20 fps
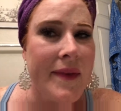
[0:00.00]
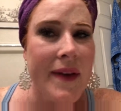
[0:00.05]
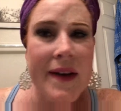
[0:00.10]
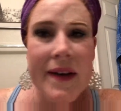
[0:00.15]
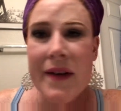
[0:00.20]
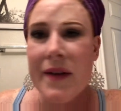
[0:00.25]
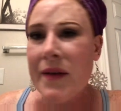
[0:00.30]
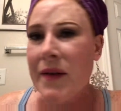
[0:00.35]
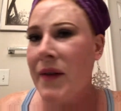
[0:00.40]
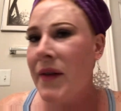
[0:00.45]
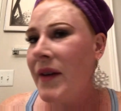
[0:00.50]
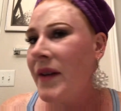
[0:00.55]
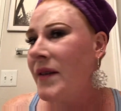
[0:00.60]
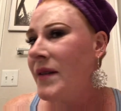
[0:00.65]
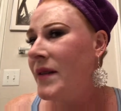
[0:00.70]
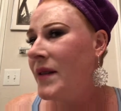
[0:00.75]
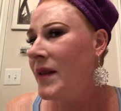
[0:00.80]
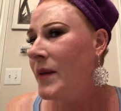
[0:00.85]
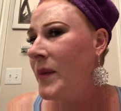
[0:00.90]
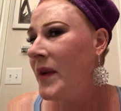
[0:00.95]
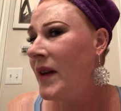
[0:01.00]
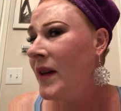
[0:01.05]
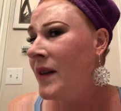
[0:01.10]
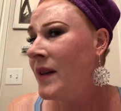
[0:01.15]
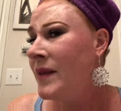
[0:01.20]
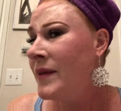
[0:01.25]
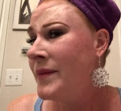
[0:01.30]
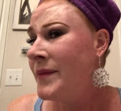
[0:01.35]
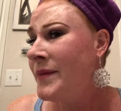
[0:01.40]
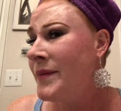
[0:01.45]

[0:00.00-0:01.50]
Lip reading: Any other things need to be done?